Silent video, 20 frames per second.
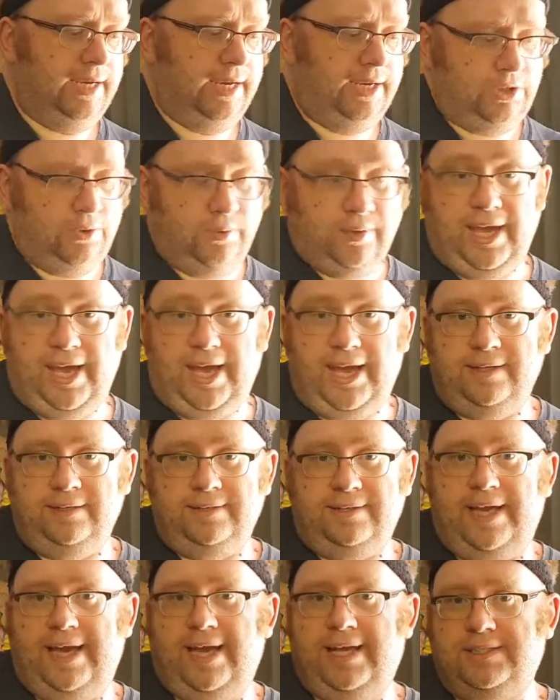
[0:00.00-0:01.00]
You can
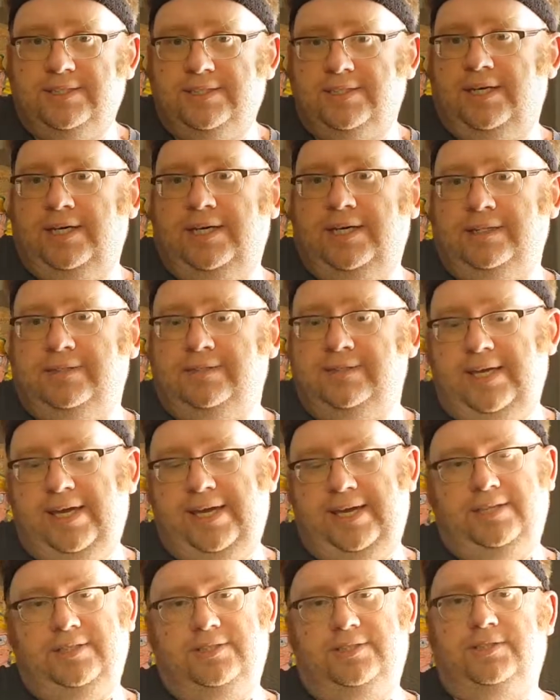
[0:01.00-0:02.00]
get
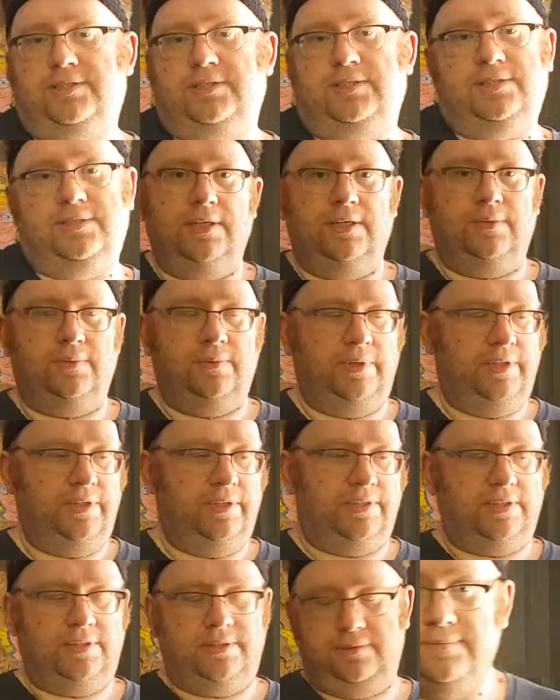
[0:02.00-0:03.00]
kits
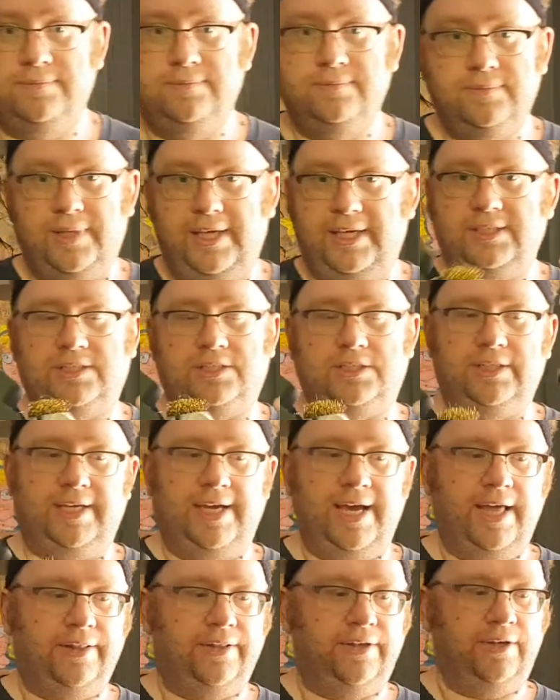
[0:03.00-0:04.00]
with these
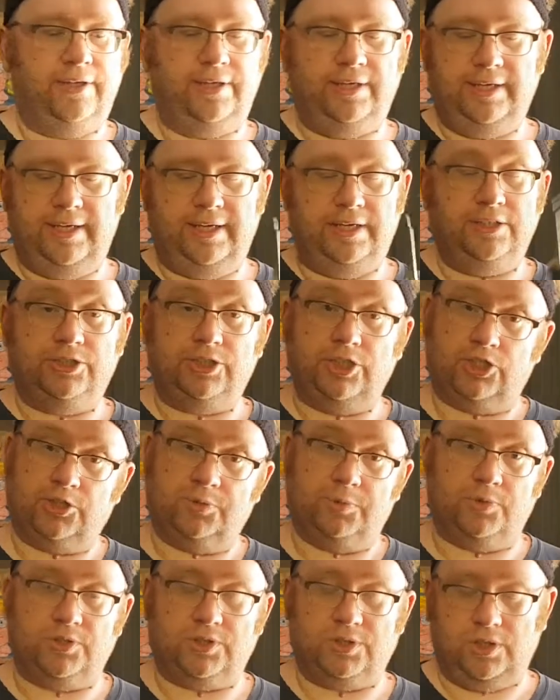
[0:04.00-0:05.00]
together. You can get
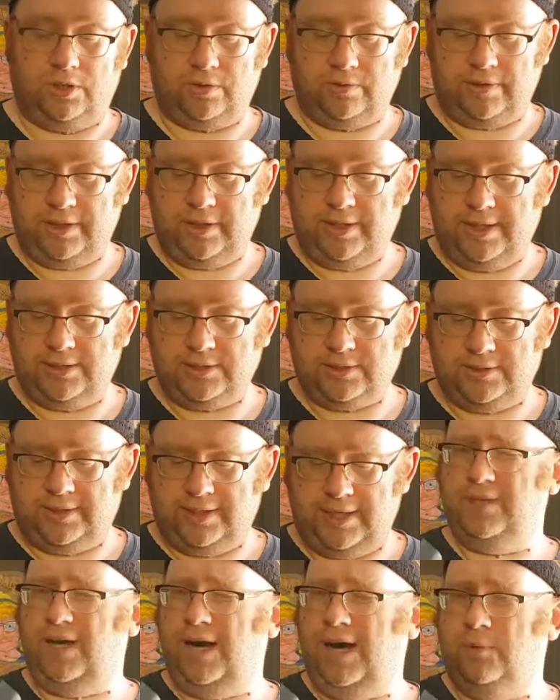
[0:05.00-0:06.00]
adjustable soldering irons and all
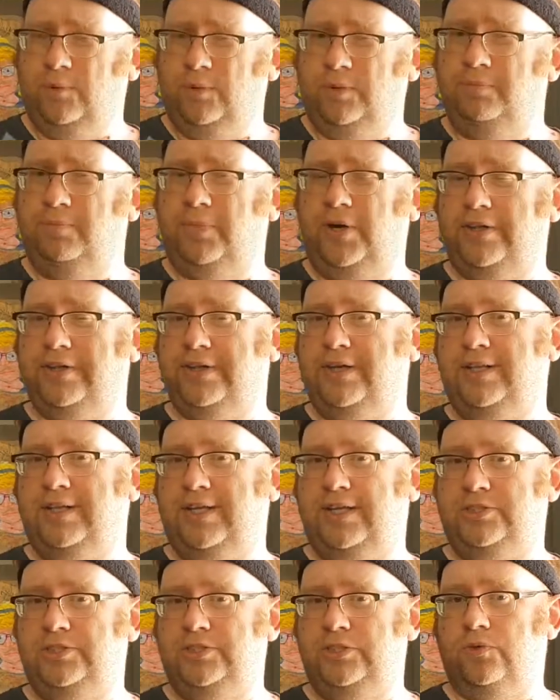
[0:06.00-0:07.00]
that. I wouldn't bother
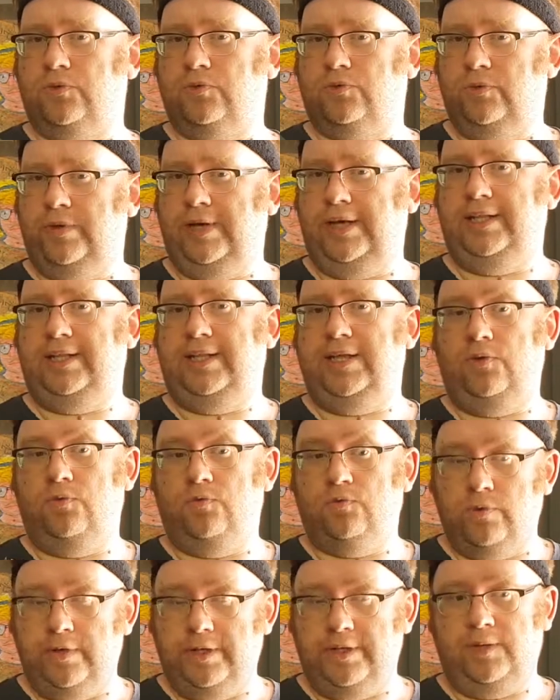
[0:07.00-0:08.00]
unless you're
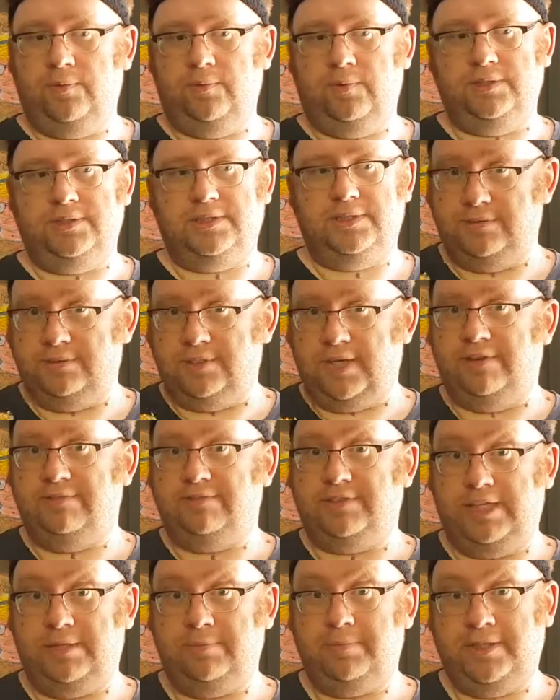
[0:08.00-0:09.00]
really wanting to
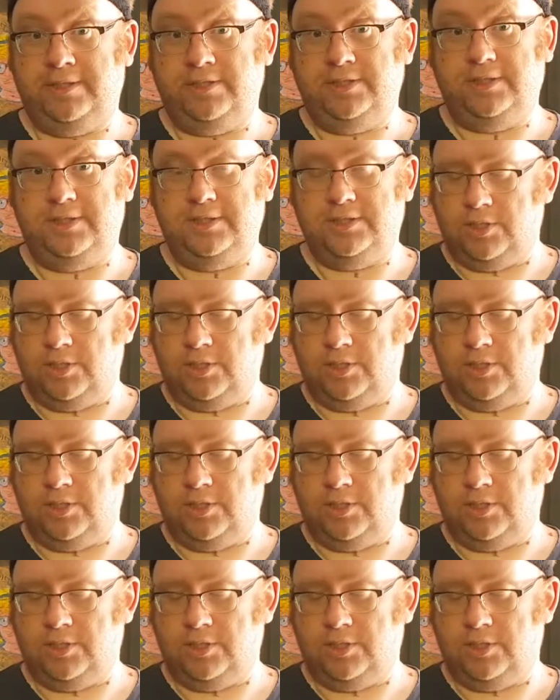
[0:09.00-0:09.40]
dive deep into this